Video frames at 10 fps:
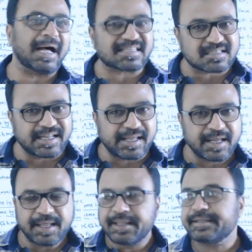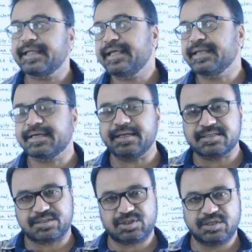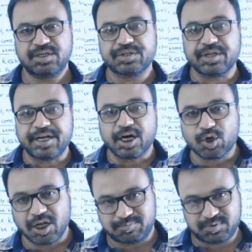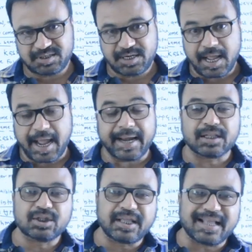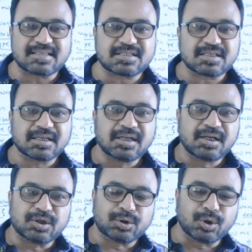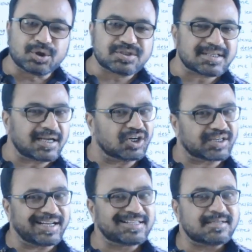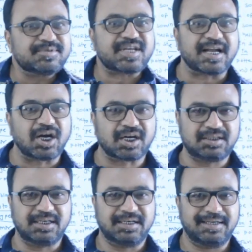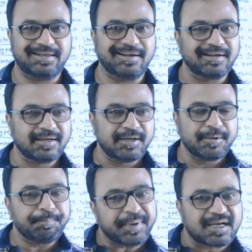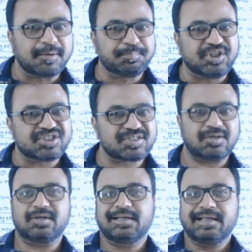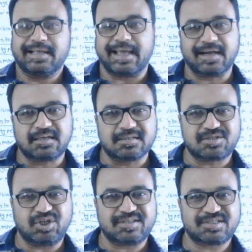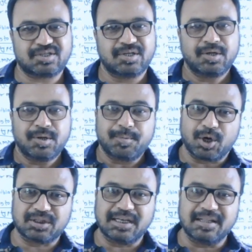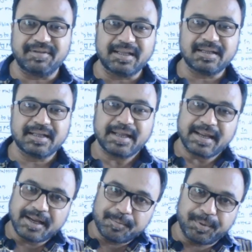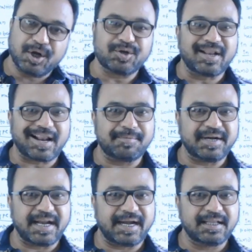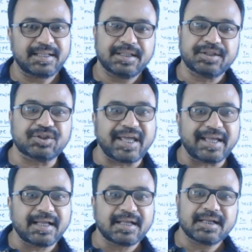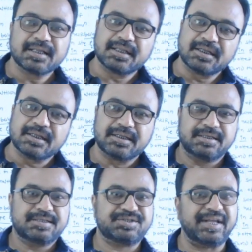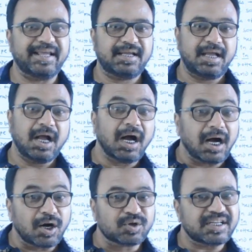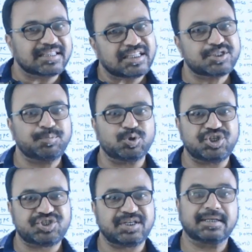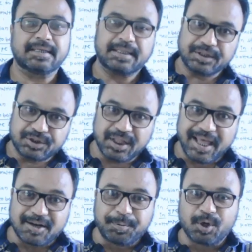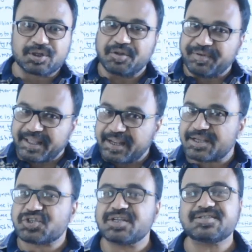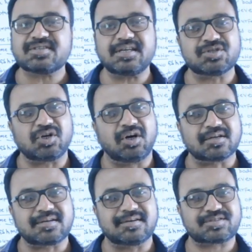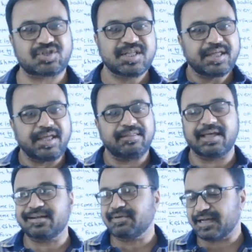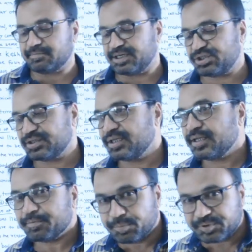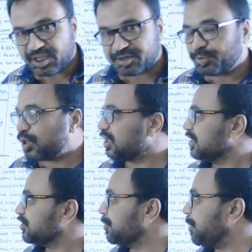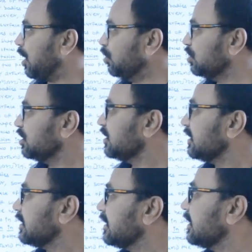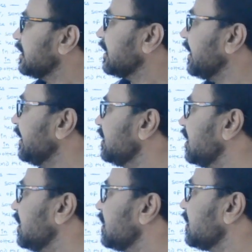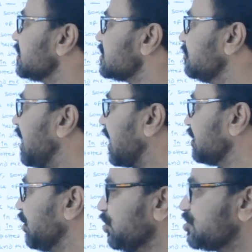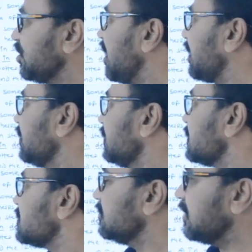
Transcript: fastly, they increase, they develop, and those organisms cannot pick up these characteristics for the living particular habitat. They stay on this position. Therefore, the variations occurs in the environment. Therefore, they found in some are unicellular, some